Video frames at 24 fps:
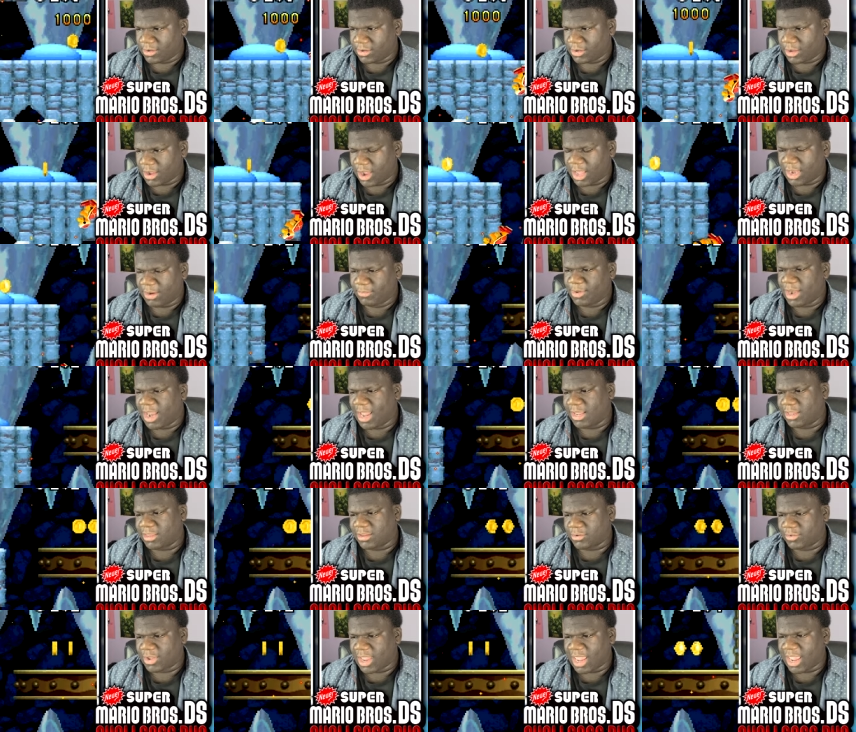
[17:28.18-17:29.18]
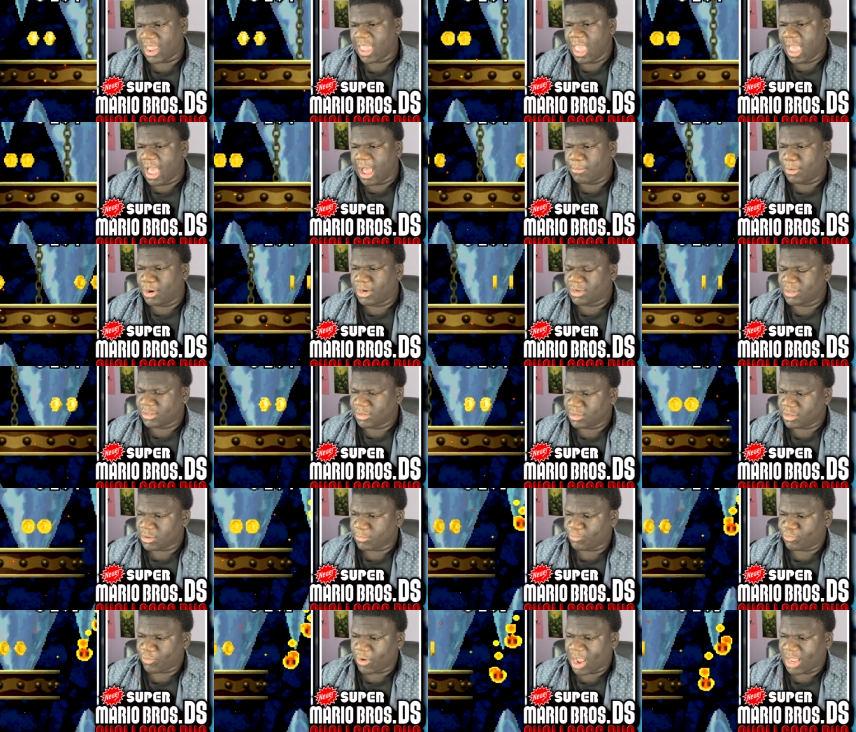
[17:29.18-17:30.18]
Got him. Nice. Okay. I'm honestly
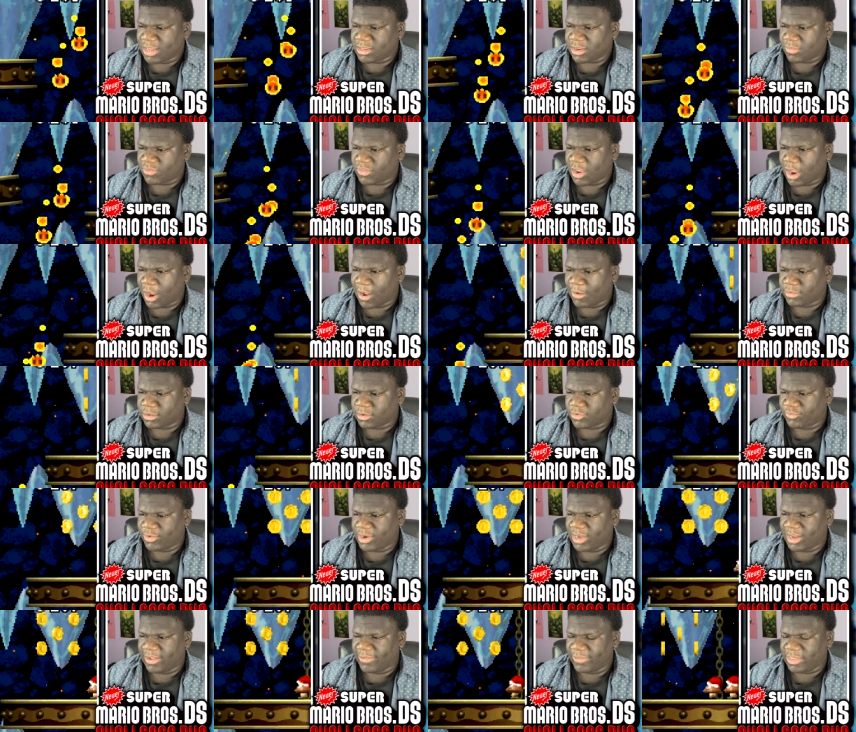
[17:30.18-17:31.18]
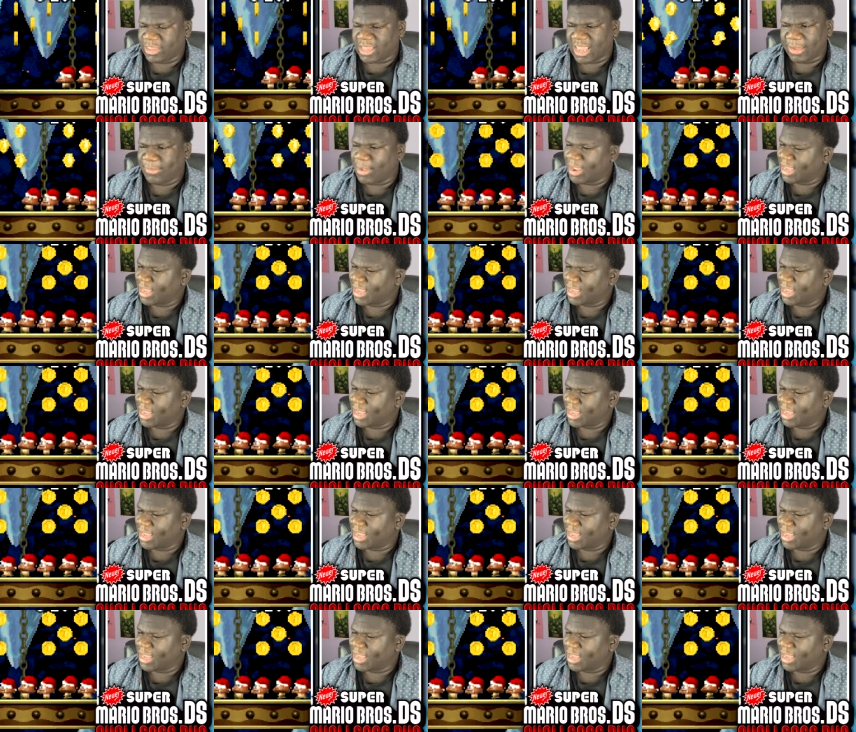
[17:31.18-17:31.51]
surprised that's the off screening in this game.